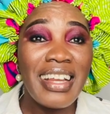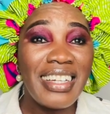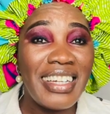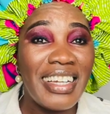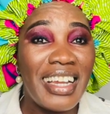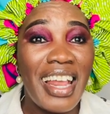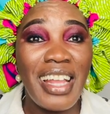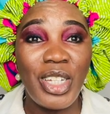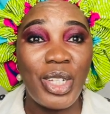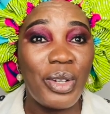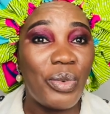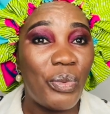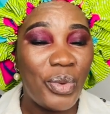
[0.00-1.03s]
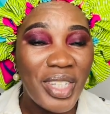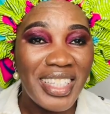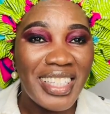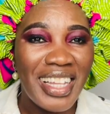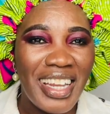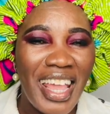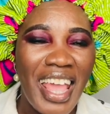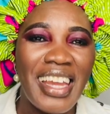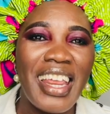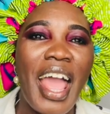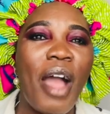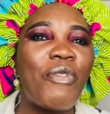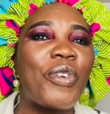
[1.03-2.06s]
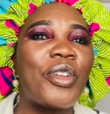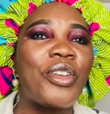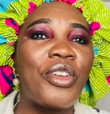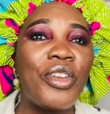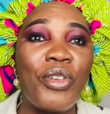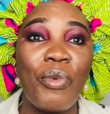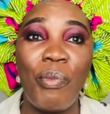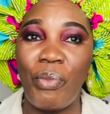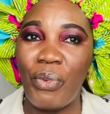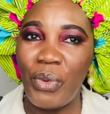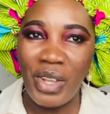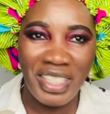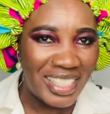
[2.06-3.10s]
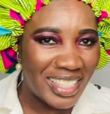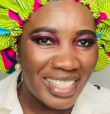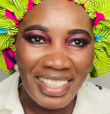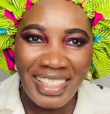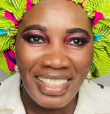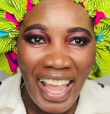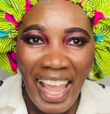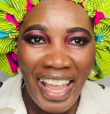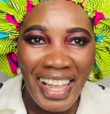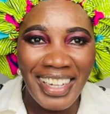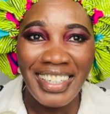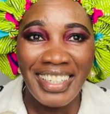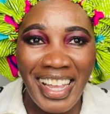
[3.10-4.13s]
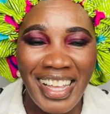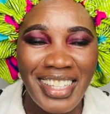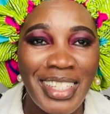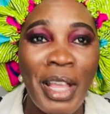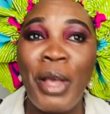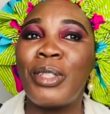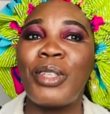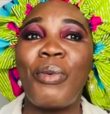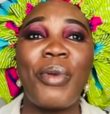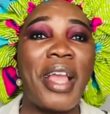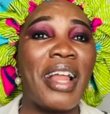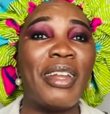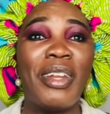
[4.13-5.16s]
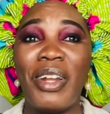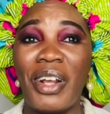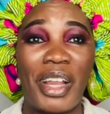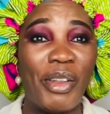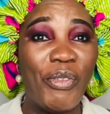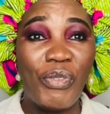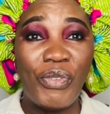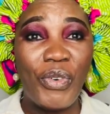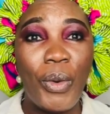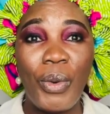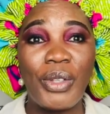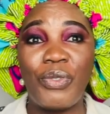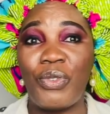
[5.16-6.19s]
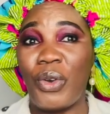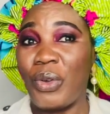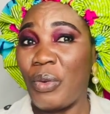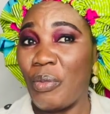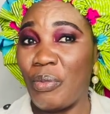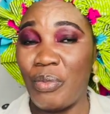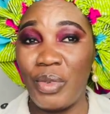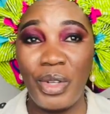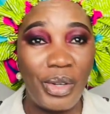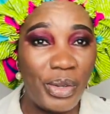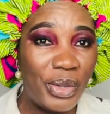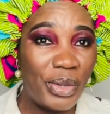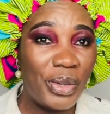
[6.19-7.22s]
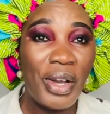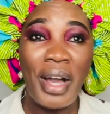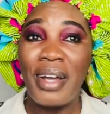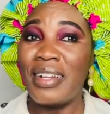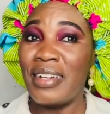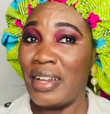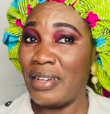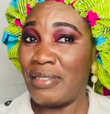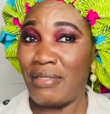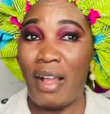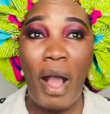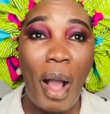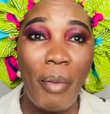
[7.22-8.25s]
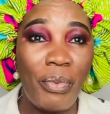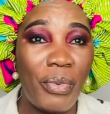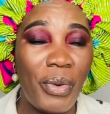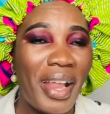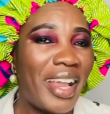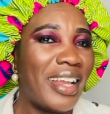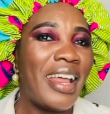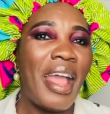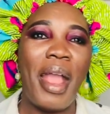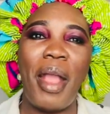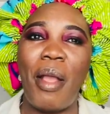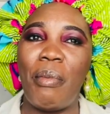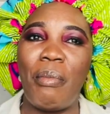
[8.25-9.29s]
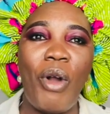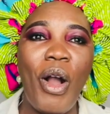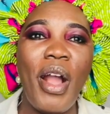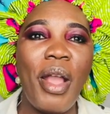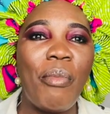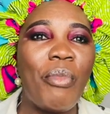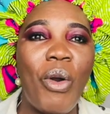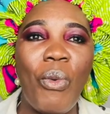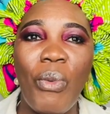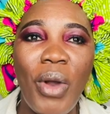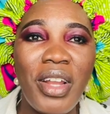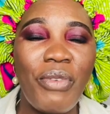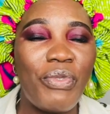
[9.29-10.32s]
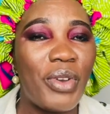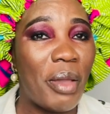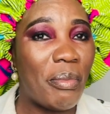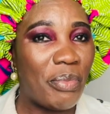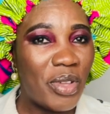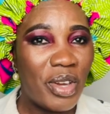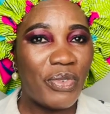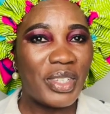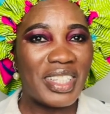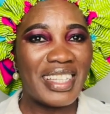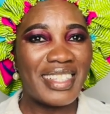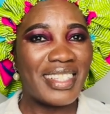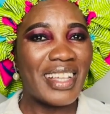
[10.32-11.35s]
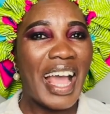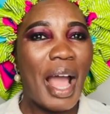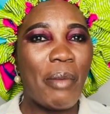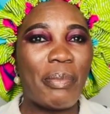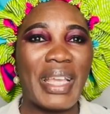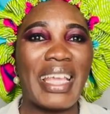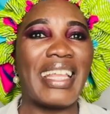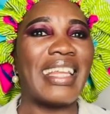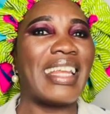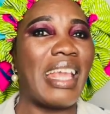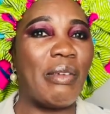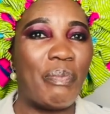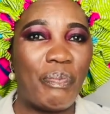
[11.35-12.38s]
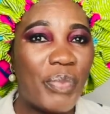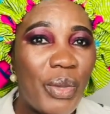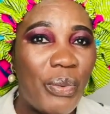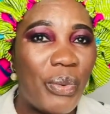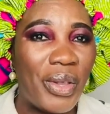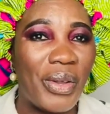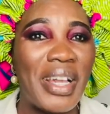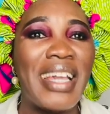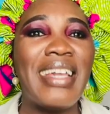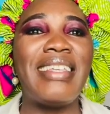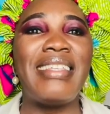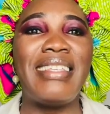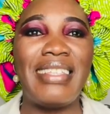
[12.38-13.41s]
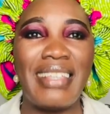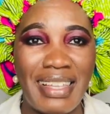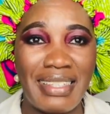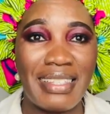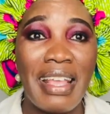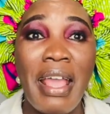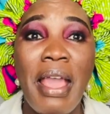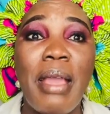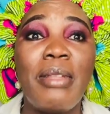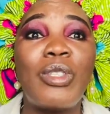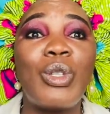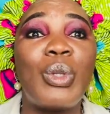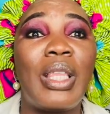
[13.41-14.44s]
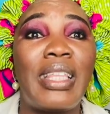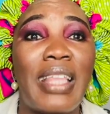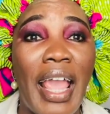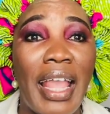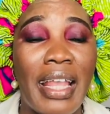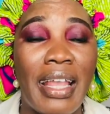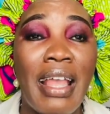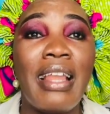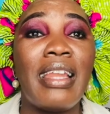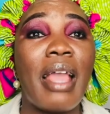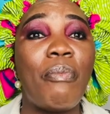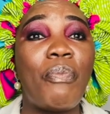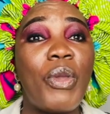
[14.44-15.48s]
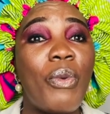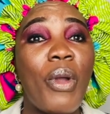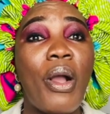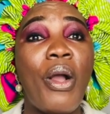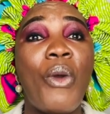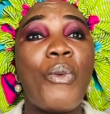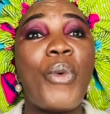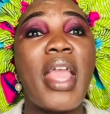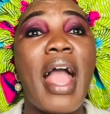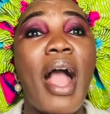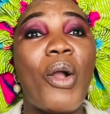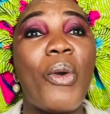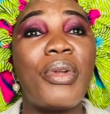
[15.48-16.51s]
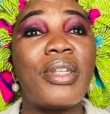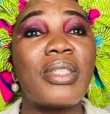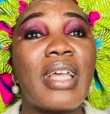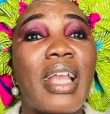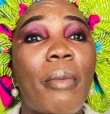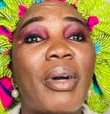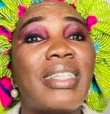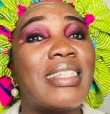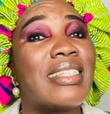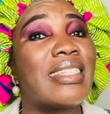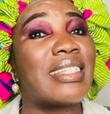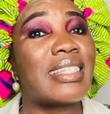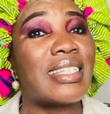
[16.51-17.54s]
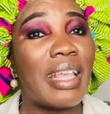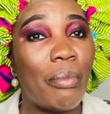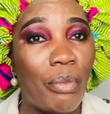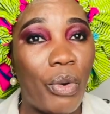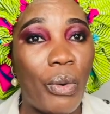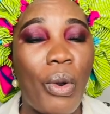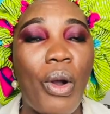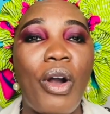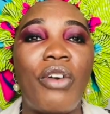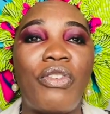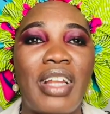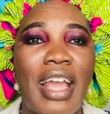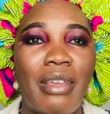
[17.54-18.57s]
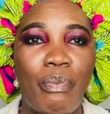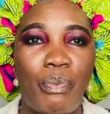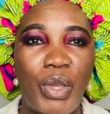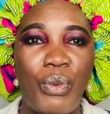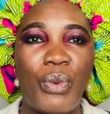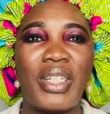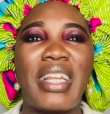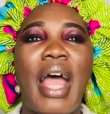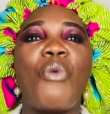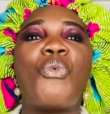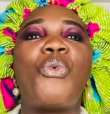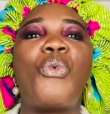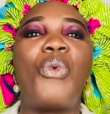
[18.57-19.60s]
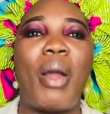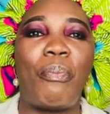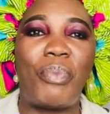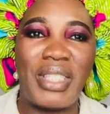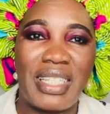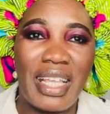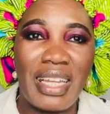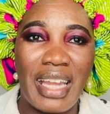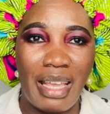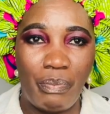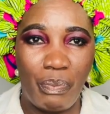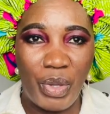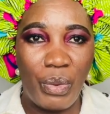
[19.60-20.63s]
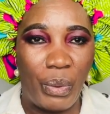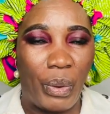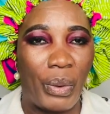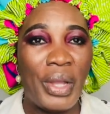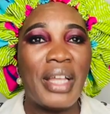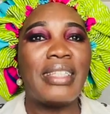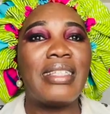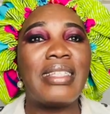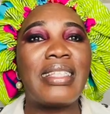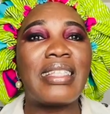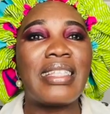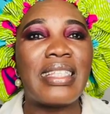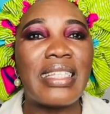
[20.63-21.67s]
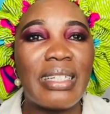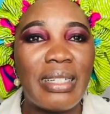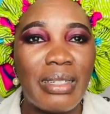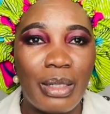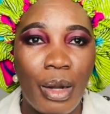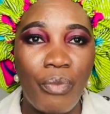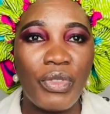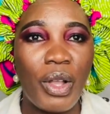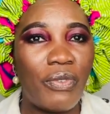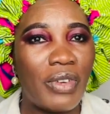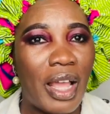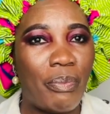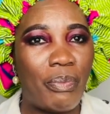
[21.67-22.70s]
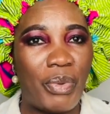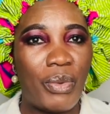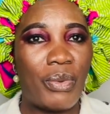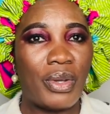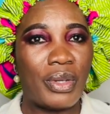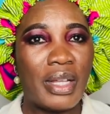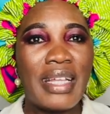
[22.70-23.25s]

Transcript: an election recently, and they have a new president. Yes, so we are looking forward for new upgrade and more wonderful and beautiful things to happen in Liberia. Yes, and today, Liberia, we are going to talk about the symbol of Liberia that represents Liberia, the seal of Liberia,